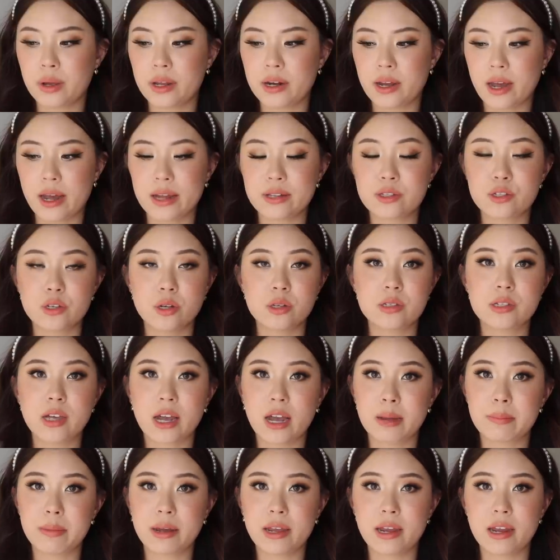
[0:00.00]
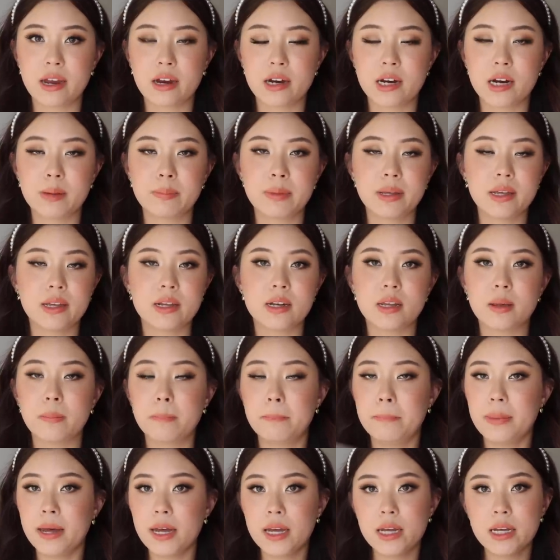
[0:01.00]
when I do tie my hair up in a
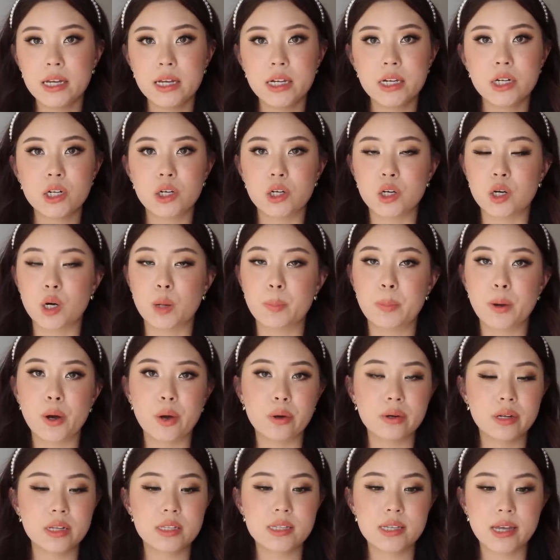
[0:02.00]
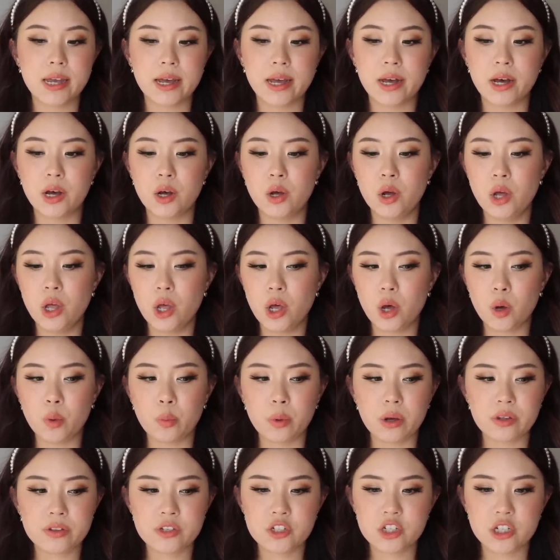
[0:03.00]
bun or a ponytail
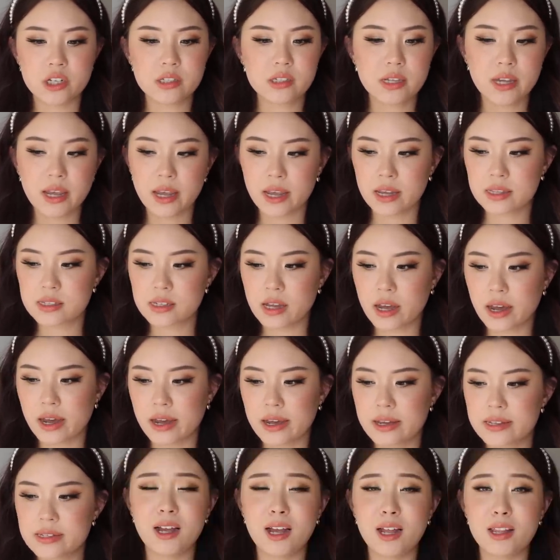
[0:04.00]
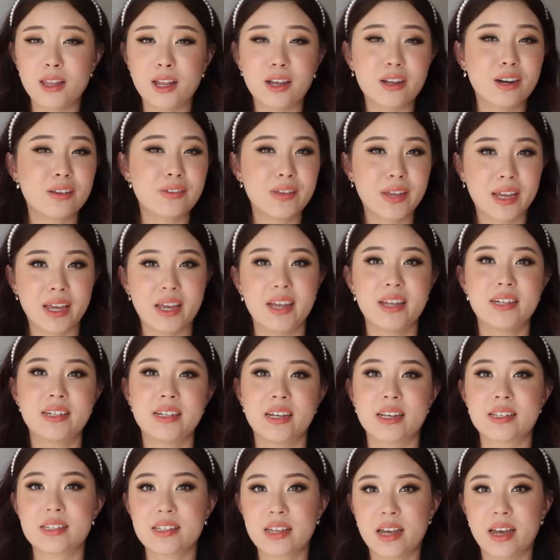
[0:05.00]
with just hair ties, a lot of hair
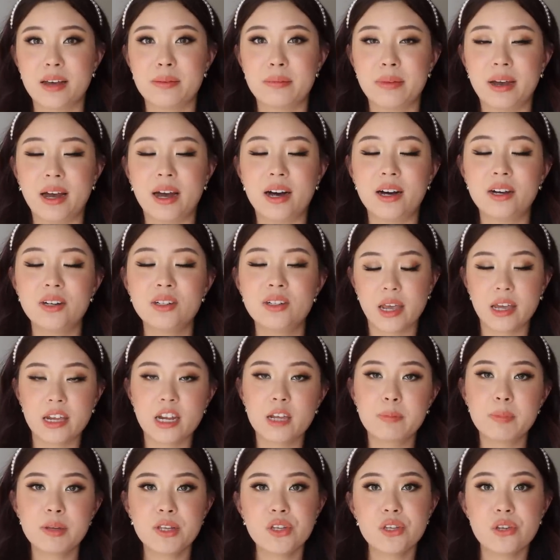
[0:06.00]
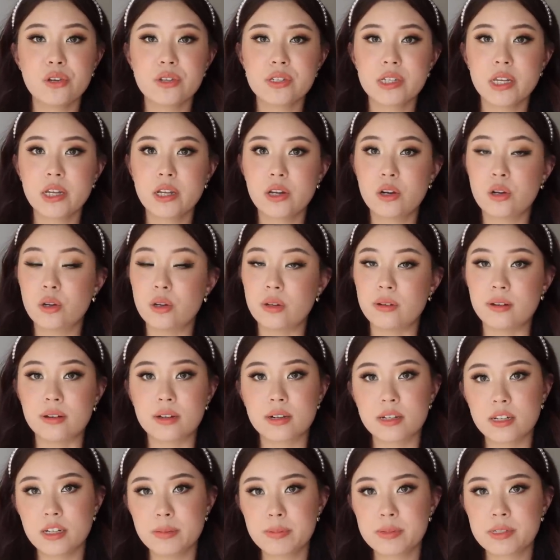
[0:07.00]
does come out. And I've been using claw
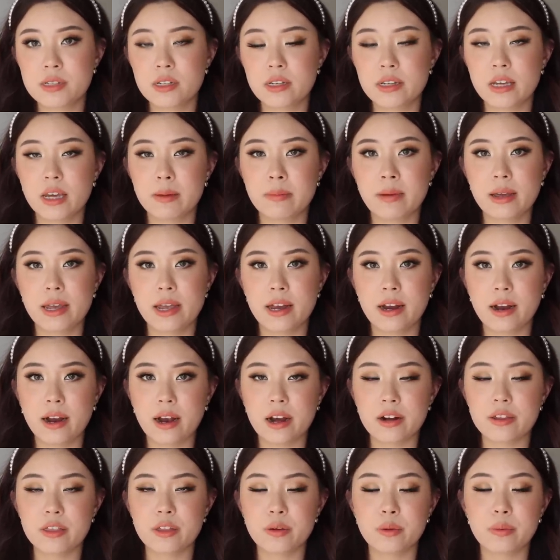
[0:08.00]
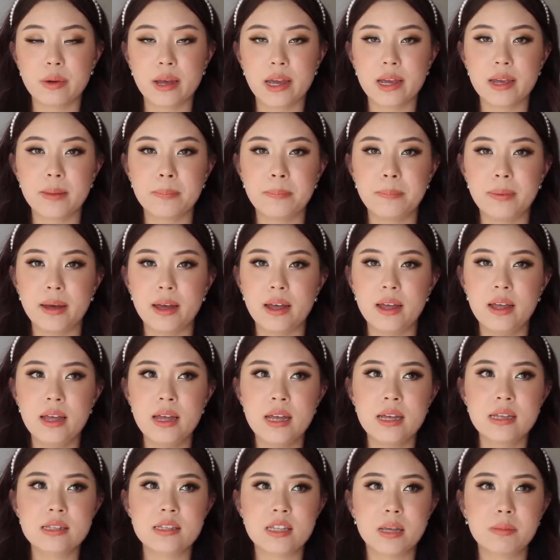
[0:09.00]
clips to get my hair out of the way, but
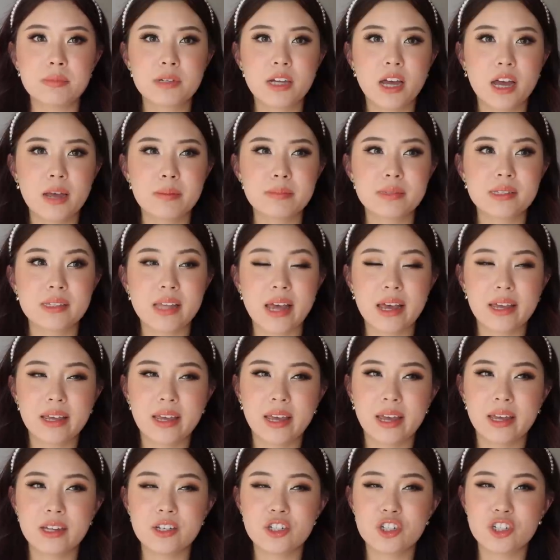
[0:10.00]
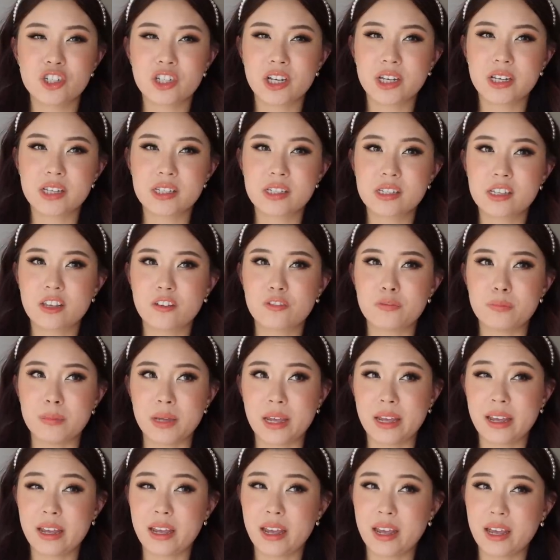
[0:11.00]
sometimes that can just give
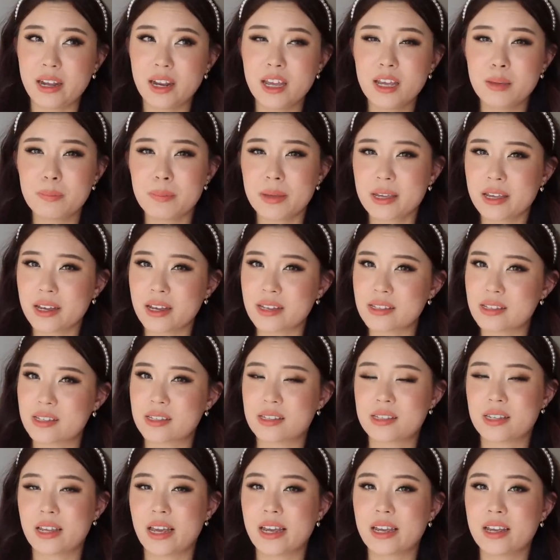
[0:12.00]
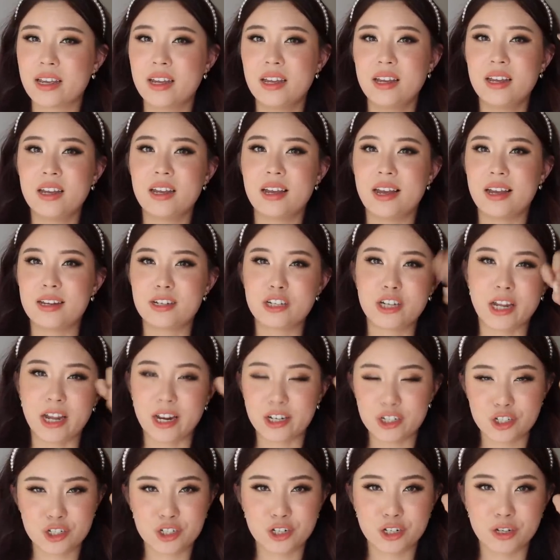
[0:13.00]
me a headache because it's like
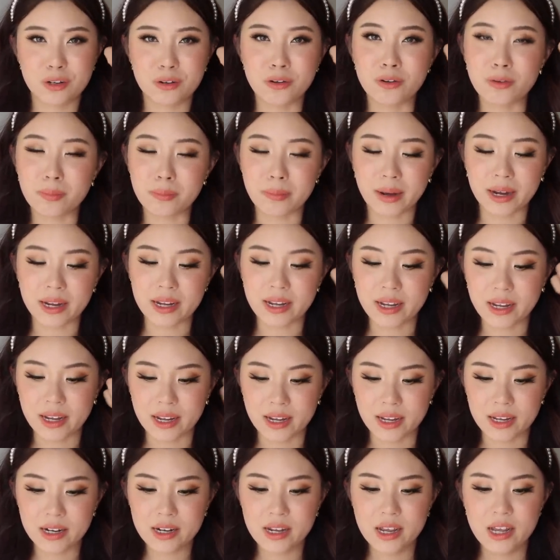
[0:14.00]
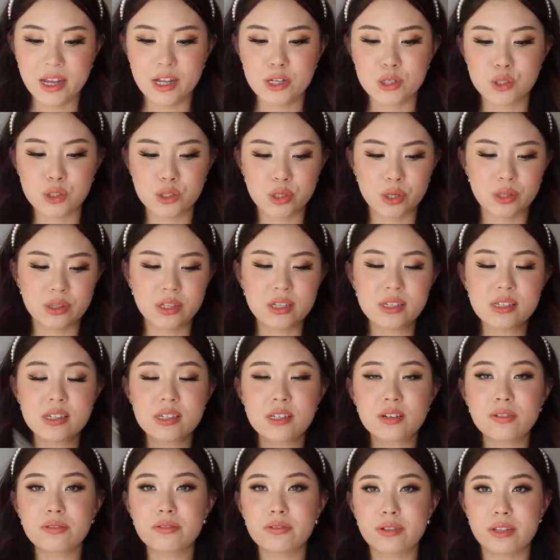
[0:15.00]
attached to my head. So this
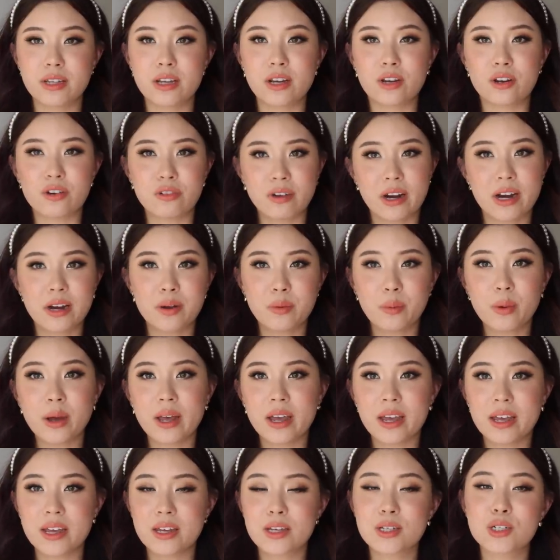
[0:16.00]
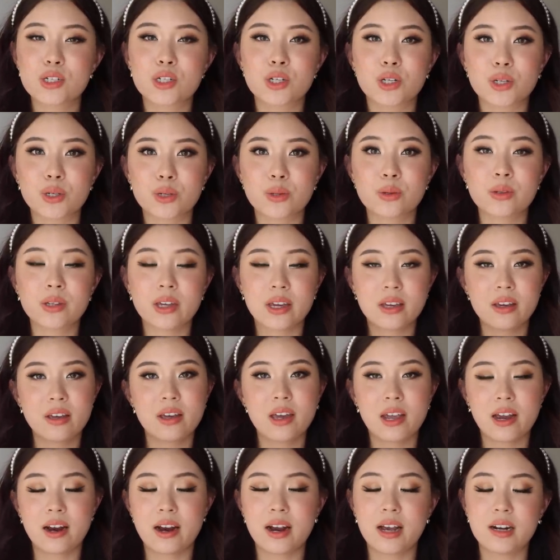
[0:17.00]
is a really great way to get your
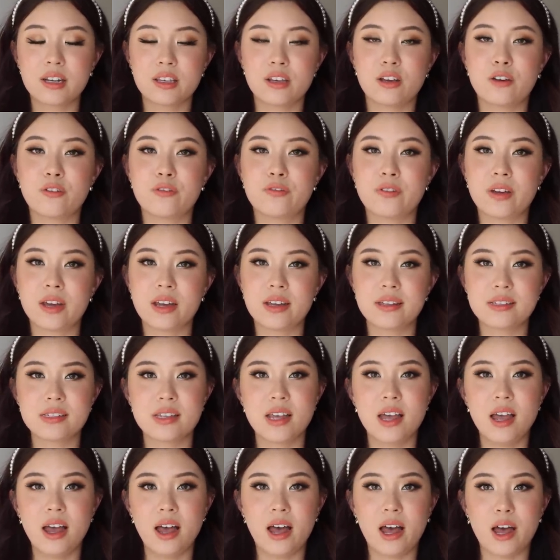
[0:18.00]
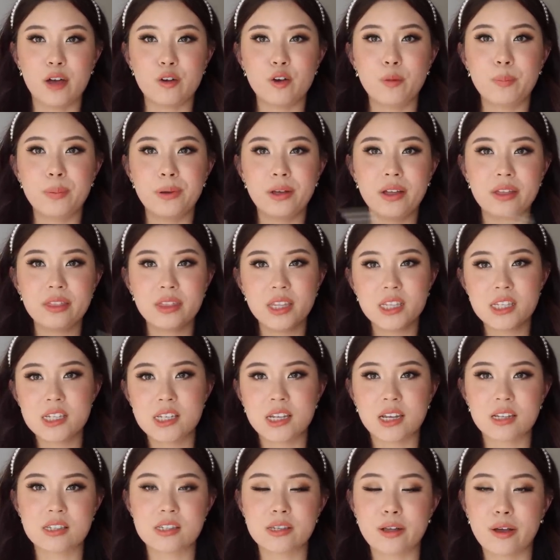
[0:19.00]
hair out of your face. I will put the
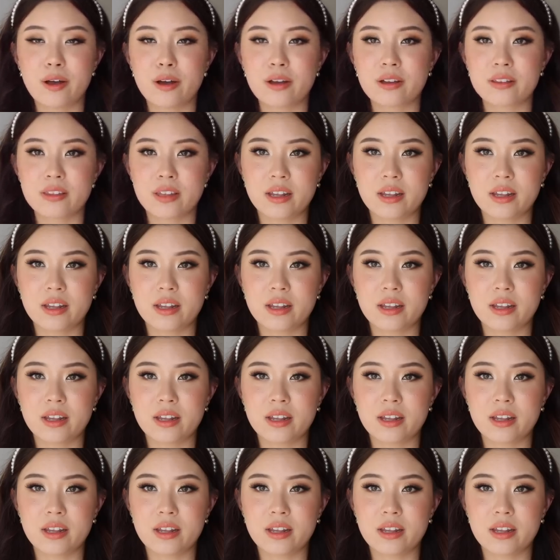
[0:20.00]
TikTok